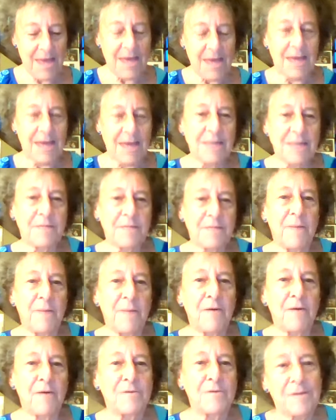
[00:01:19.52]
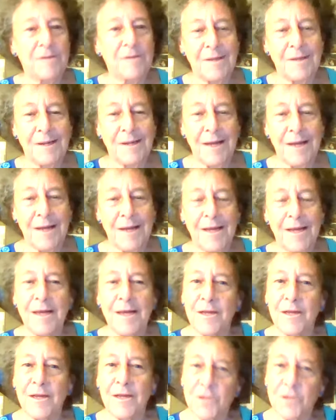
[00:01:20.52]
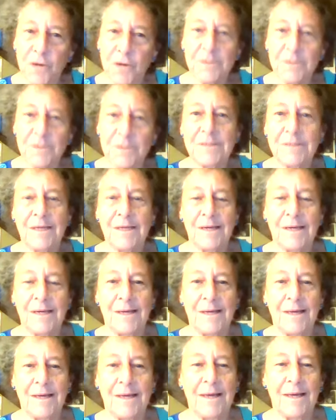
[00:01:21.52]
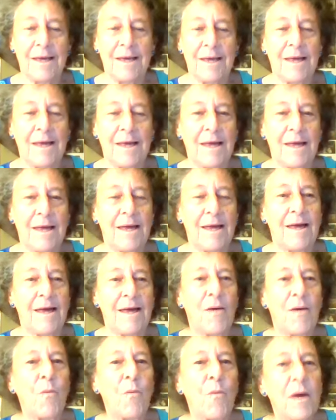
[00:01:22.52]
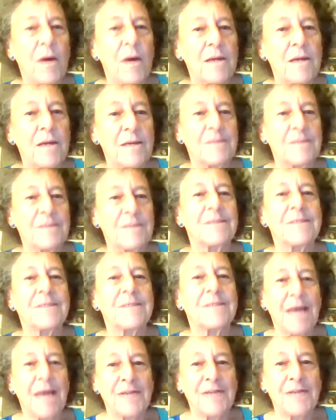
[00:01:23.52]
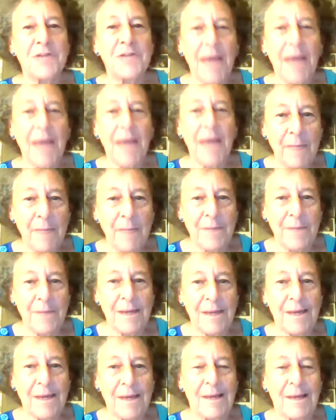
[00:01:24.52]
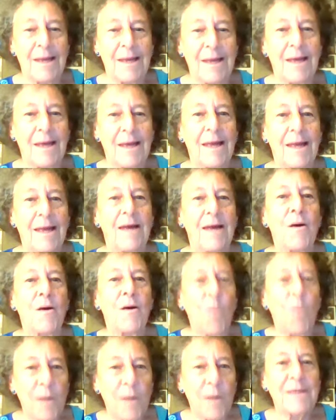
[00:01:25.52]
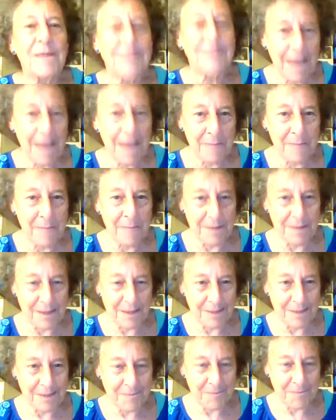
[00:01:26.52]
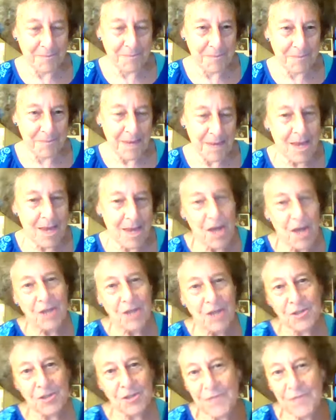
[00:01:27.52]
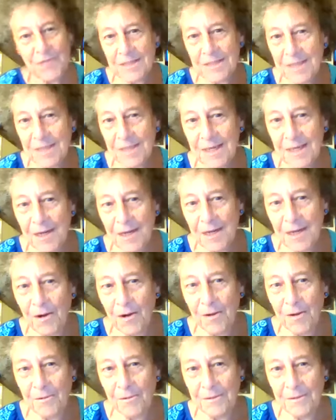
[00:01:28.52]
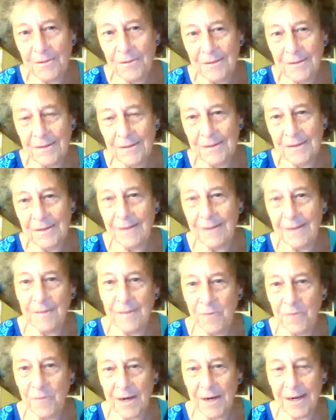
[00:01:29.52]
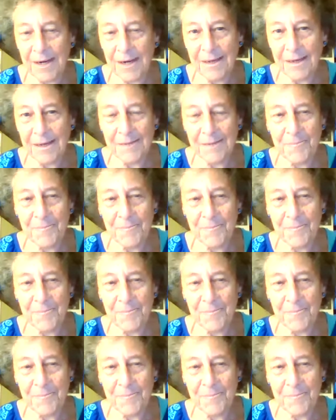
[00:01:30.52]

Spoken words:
It's about noticing what it is that's actually happening when it's happening. So the CEO, the brain,